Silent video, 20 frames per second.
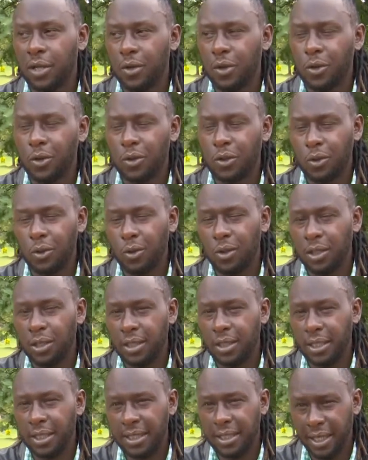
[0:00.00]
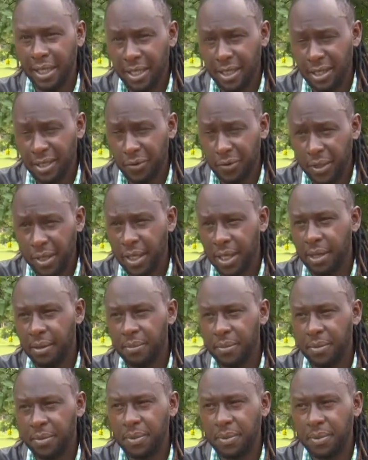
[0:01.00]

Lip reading: or told in any rehab